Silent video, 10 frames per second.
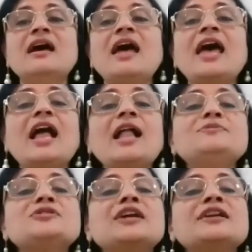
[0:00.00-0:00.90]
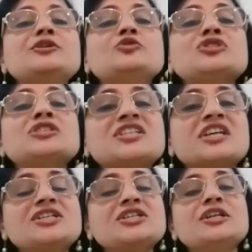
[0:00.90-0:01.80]
helps reduce the
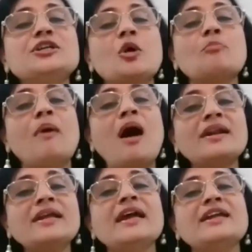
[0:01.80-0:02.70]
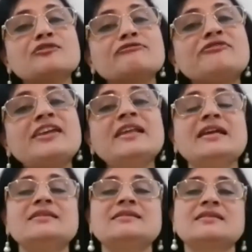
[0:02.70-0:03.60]
tension in your body and your feelings.